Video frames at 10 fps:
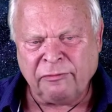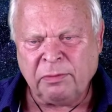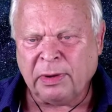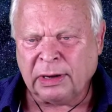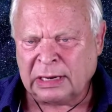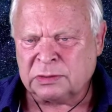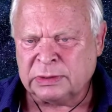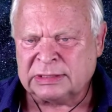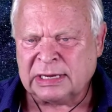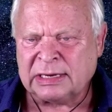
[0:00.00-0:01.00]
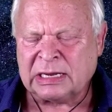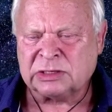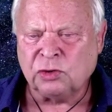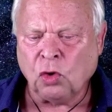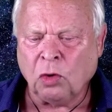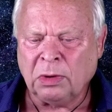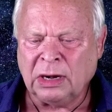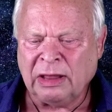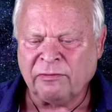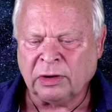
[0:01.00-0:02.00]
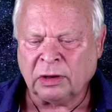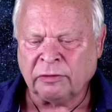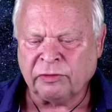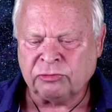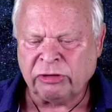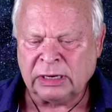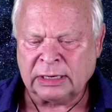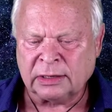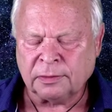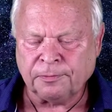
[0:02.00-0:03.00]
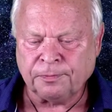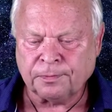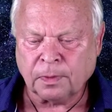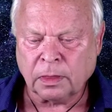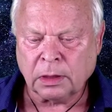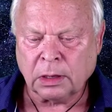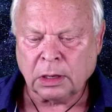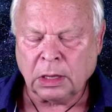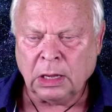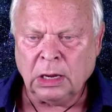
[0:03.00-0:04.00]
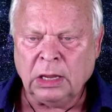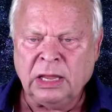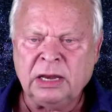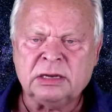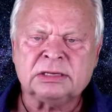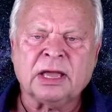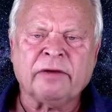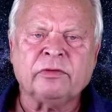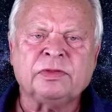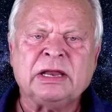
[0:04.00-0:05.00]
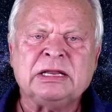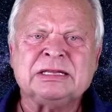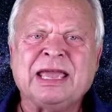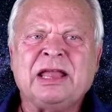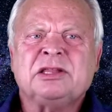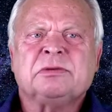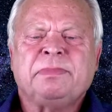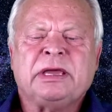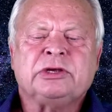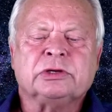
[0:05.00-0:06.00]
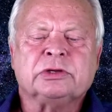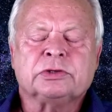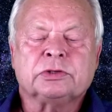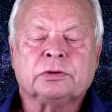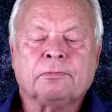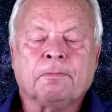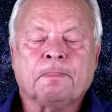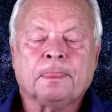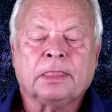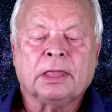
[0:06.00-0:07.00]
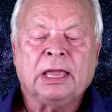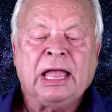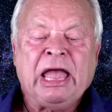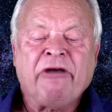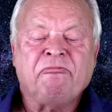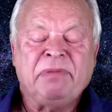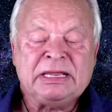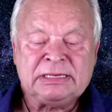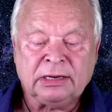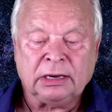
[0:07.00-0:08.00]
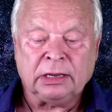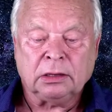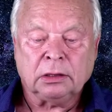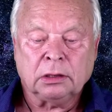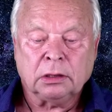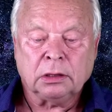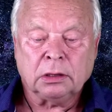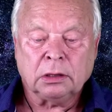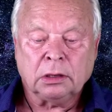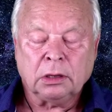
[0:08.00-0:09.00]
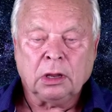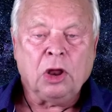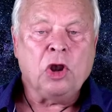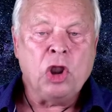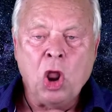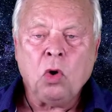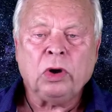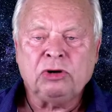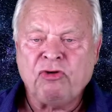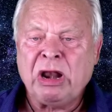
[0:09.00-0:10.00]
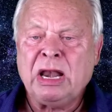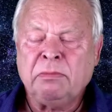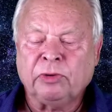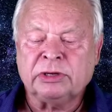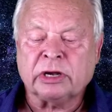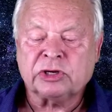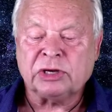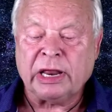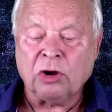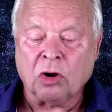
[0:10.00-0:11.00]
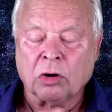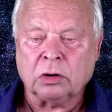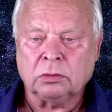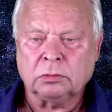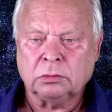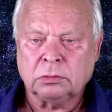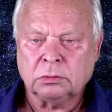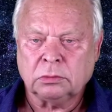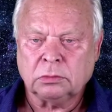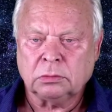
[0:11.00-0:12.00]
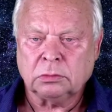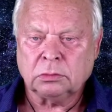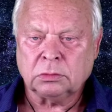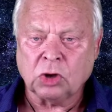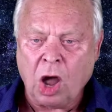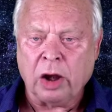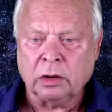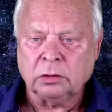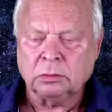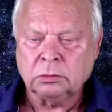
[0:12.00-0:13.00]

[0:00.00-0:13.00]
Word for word: everybody, as we said, has a normal level of adrenaline. He discovered that his cancer patients have basically no adrenaline production at all. Gone.